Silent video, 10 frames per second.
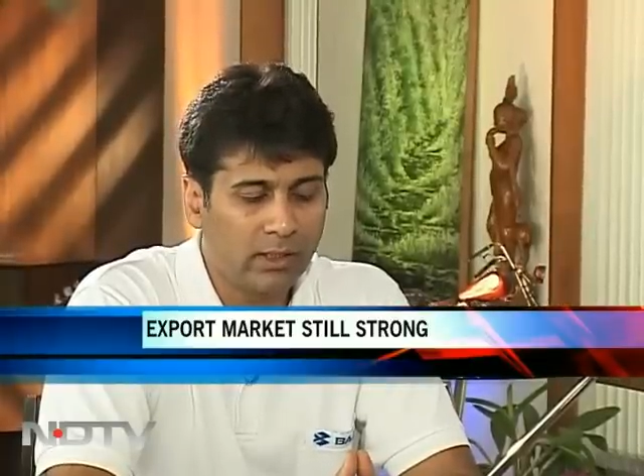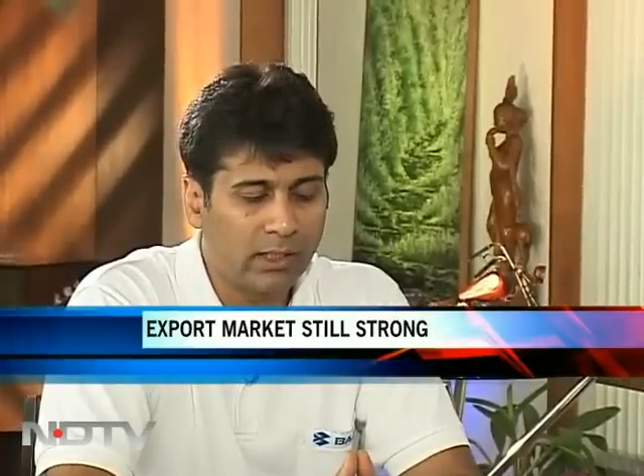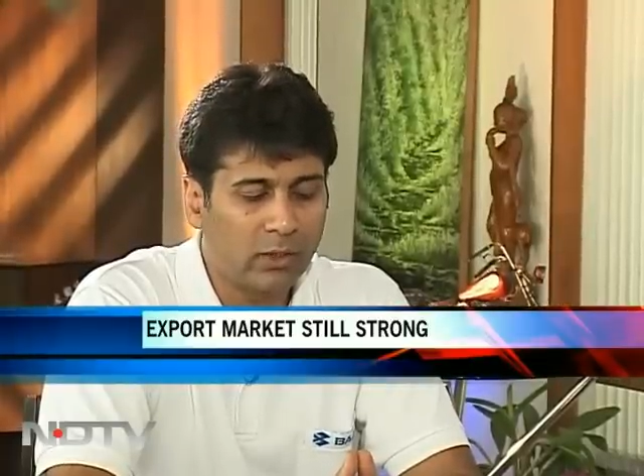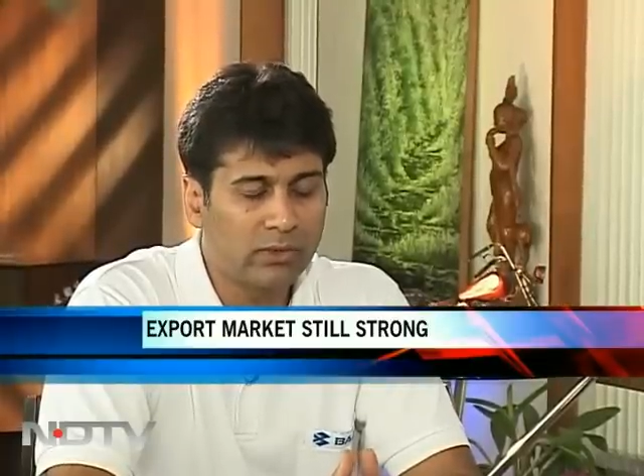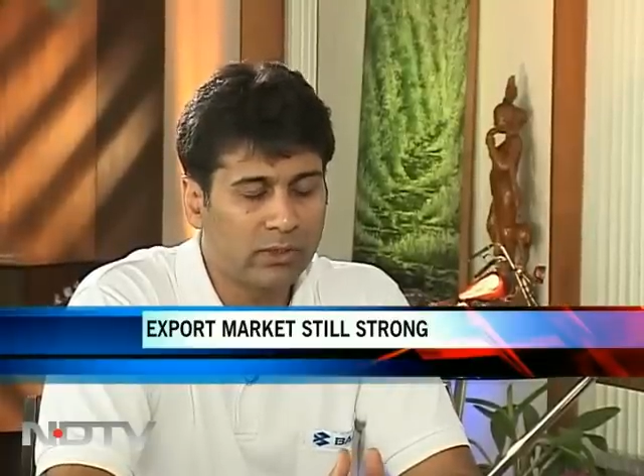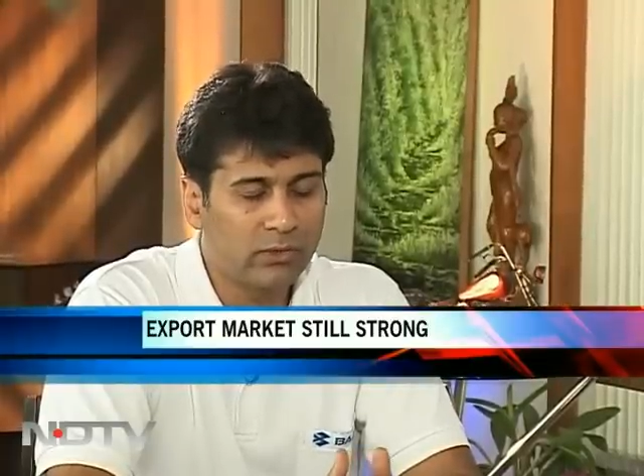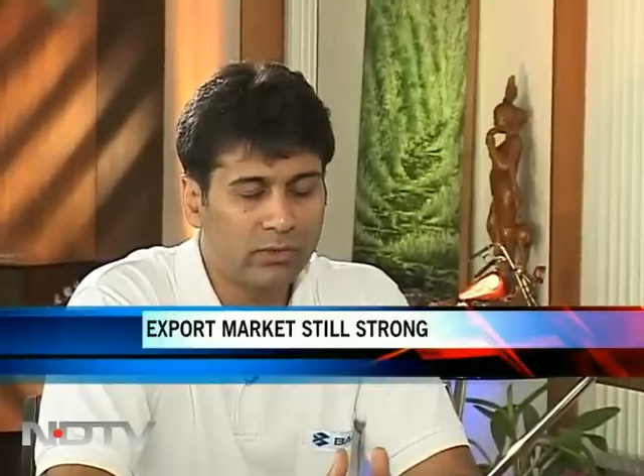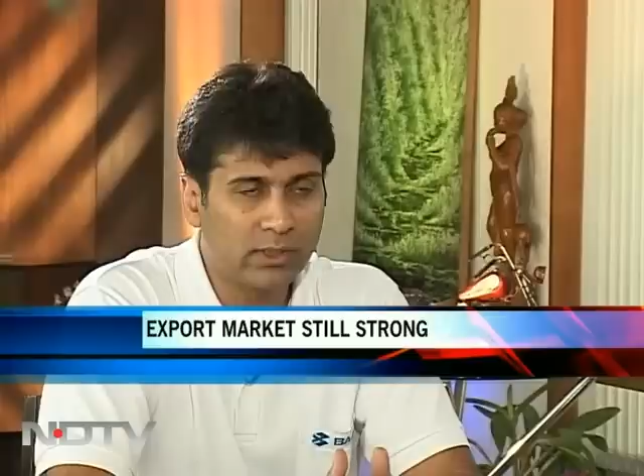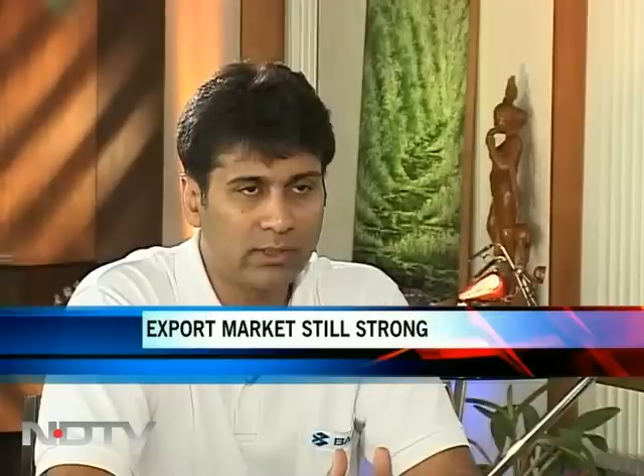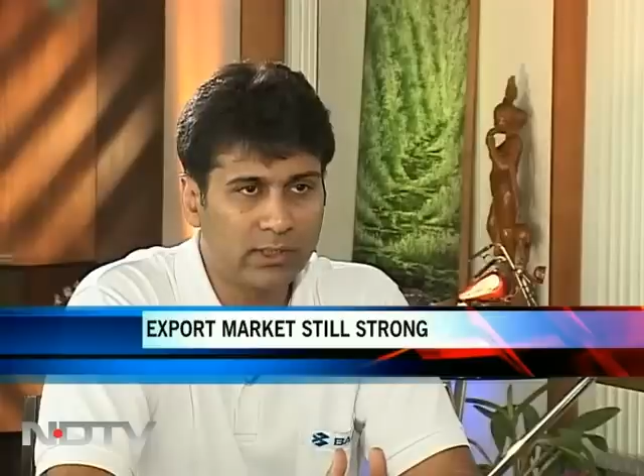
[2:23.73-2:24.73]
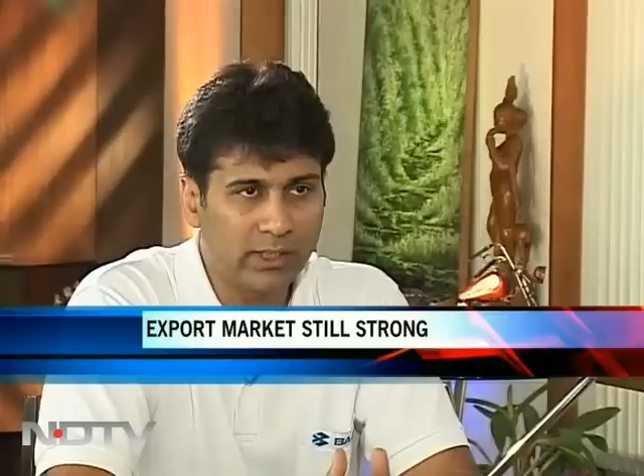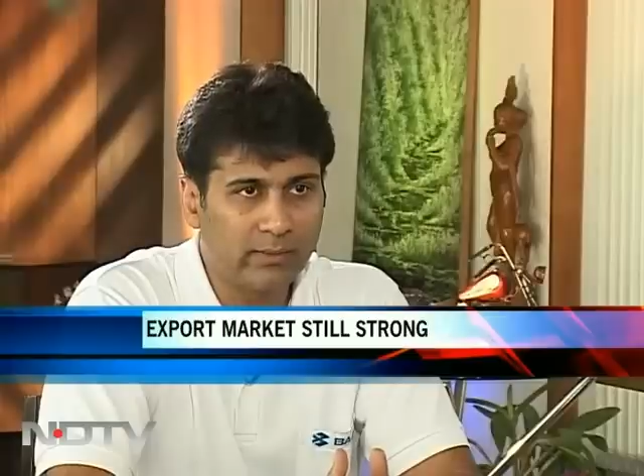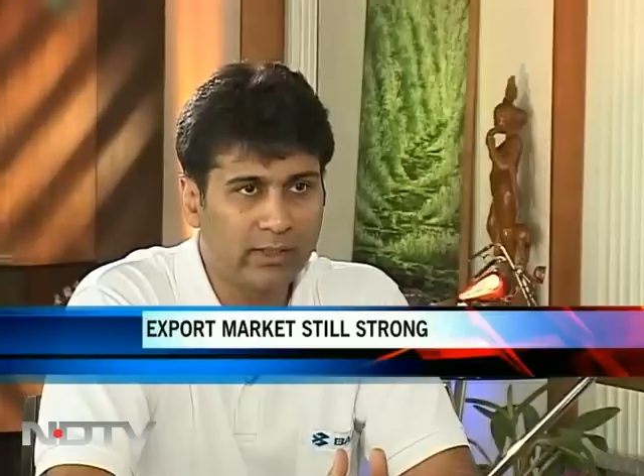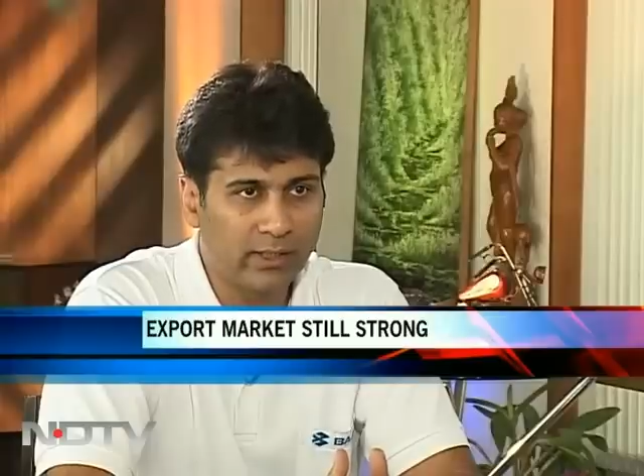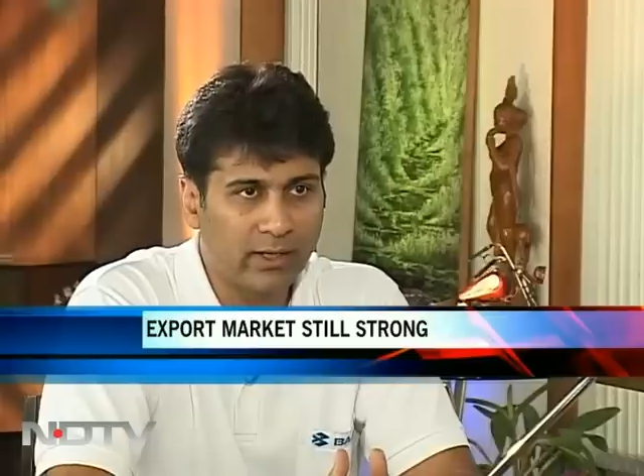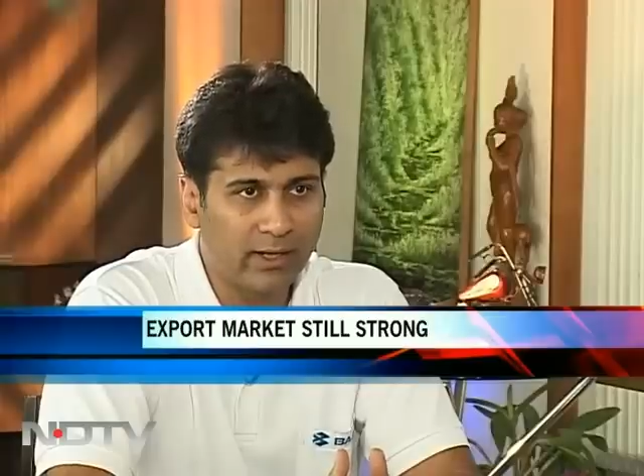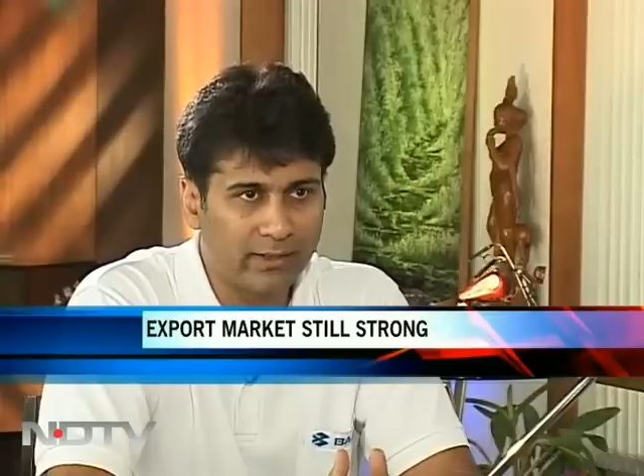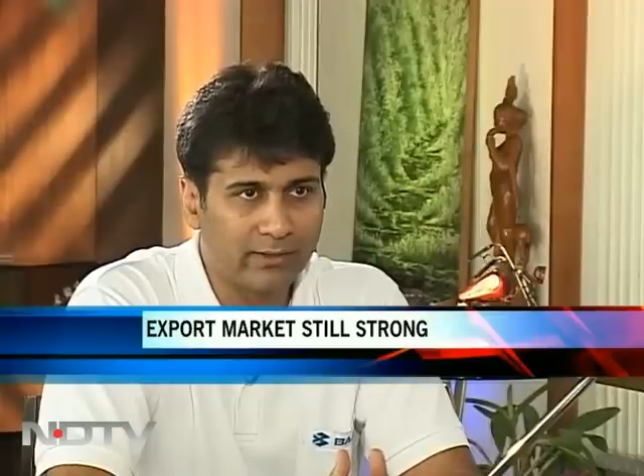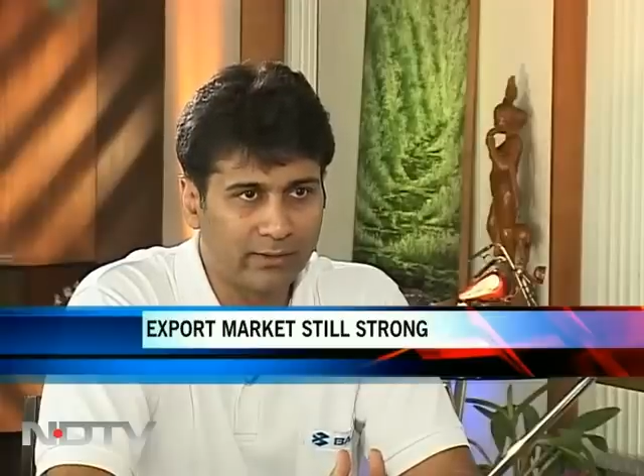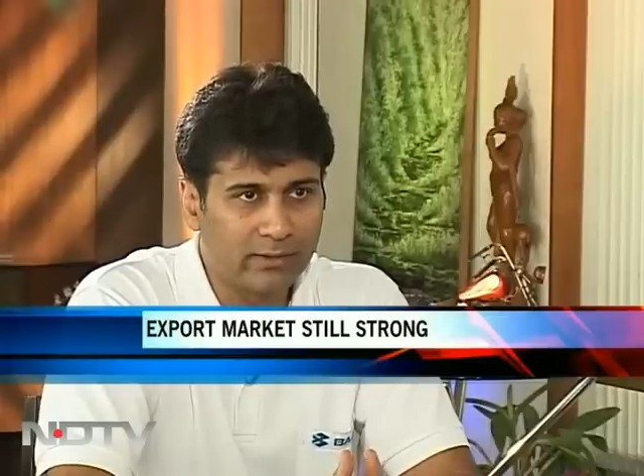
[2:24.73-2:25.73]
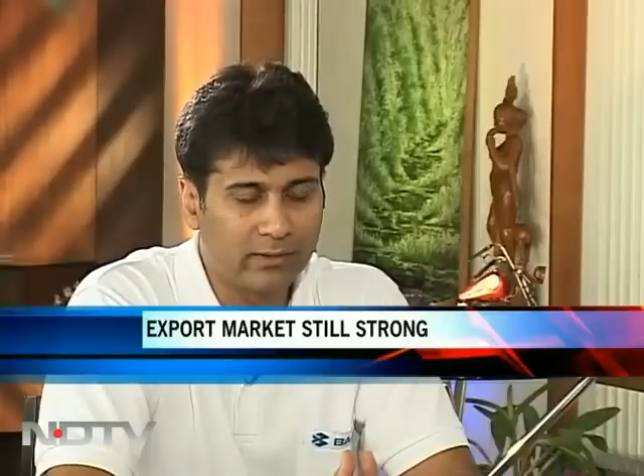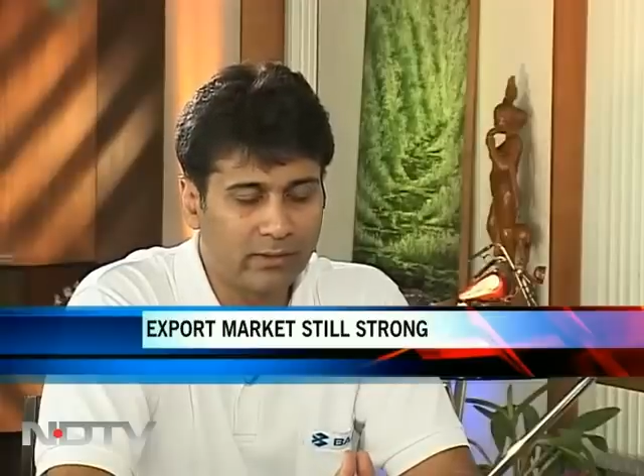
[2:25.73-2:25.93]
allows us to still stay with our guidance